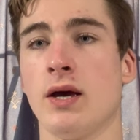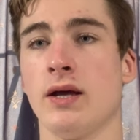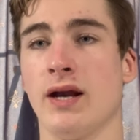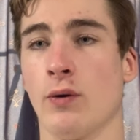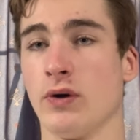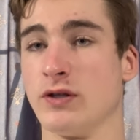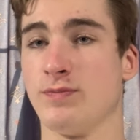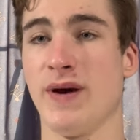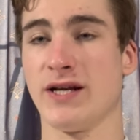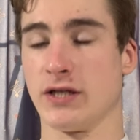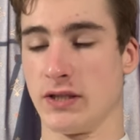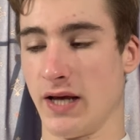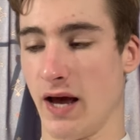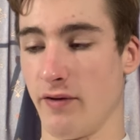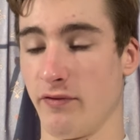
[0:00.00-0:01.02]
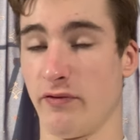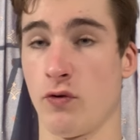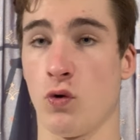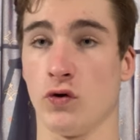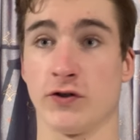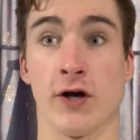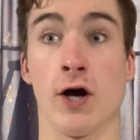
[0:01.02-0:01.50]
Now, it's better to have, of
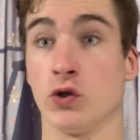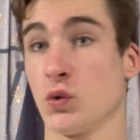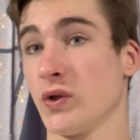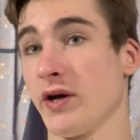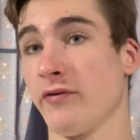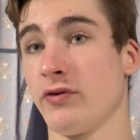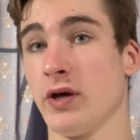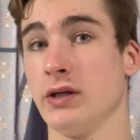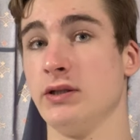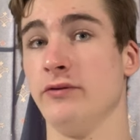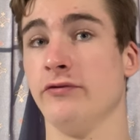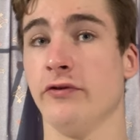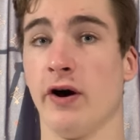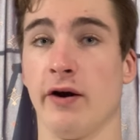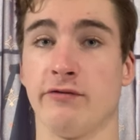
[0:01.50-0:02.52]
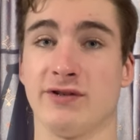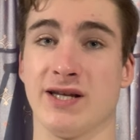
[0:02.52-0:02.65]
course, 100 F-35s